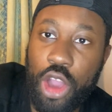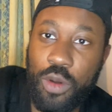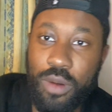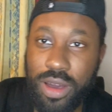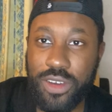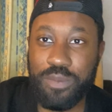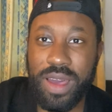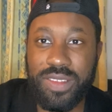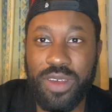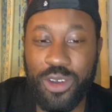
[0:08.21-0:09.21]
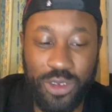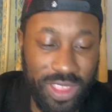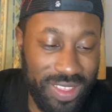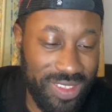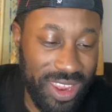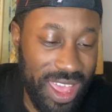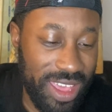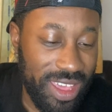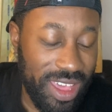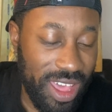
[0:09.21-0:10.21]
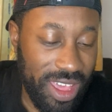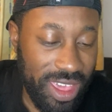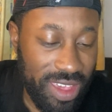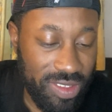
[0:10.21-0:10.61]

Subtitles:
Welcome back to Arc on the Internet. Okay,